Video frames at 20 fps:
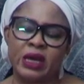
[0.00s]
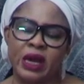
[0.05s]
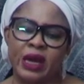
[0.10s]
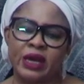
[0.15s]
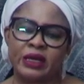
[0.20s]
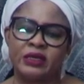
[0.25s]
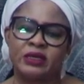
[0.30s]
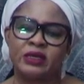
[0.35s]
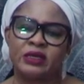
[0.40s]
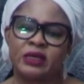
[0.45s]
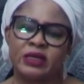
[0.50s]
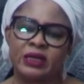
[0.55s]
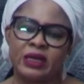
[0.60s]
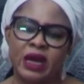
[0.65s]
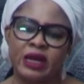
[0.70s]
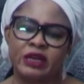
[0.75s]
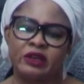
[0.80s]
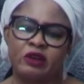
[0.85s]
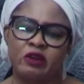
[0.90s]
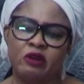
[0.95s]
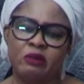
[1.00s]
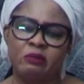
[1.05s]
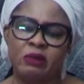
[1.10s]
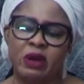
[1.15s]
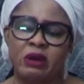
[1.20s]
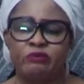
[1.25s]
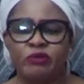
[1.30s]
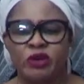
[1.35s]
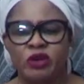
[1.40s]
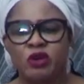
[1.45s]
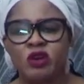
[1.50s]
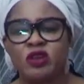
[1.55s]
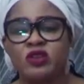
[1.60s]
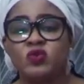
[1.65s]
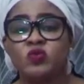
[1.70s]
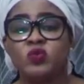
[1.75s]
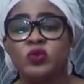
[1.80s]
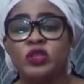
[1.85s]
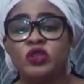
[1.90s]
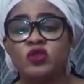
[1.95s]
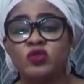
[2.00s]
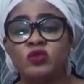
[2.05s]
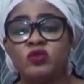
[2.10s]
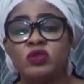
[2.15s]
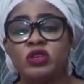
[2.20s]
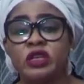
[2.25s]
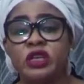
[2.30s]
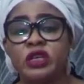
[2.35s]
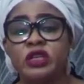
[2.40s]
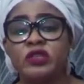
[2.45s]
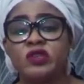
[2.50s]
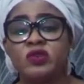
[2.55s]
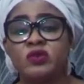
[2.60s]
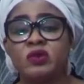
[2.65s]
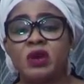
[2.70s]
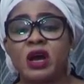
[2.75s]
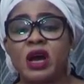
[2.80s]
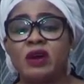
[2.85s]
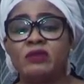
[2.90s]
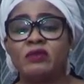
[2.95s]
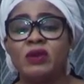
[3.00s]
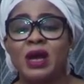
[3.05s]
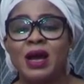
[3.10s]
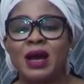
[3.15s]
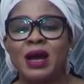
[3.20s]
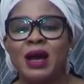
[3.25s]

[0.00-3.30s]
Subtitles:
exceed that number, because we do need to have